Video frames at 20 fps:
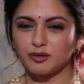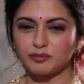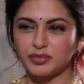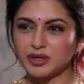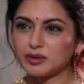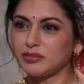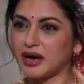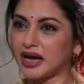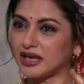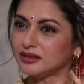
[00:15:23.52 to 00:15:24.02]

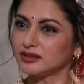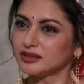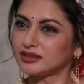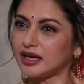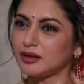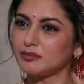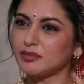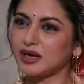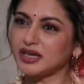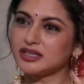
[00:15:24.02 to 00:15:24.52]
But by the
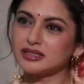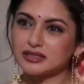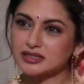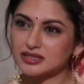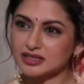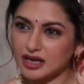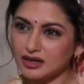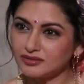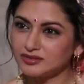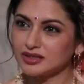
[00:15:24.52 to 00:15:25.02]
time I
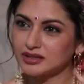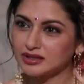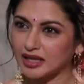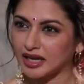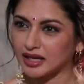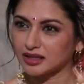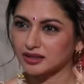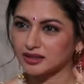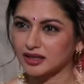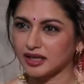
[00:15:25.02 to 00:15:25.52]
discovered
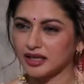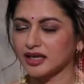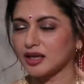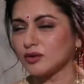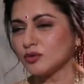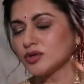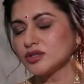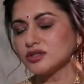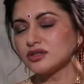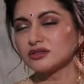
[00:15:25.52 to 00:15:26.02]
that, and I
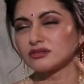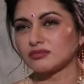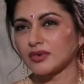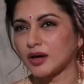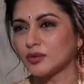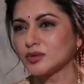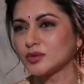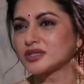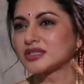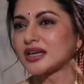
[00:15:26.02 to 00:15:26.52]

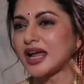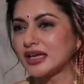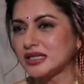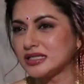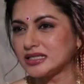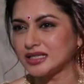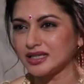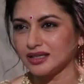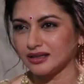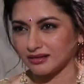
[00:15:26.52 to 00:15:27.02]
was
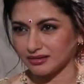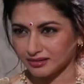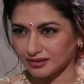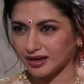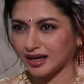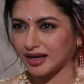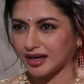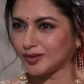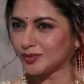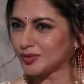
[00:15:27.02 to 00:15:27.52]
19.
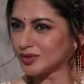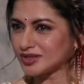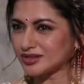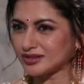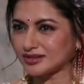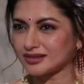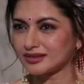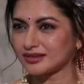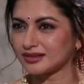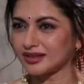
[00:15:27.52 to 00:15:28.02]
I was
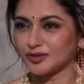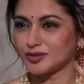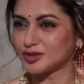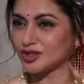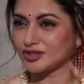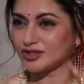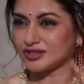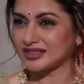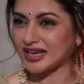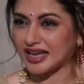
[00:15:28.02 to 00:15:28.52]

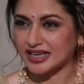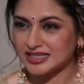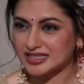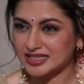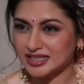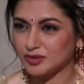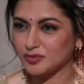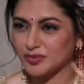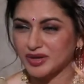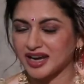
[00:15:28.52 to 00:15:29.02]
just
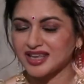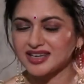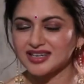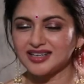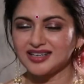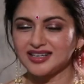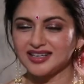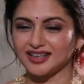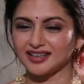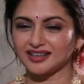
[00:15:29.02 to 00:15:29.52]
19 when I
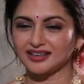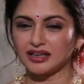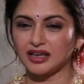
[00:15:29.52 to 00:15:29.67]
did it.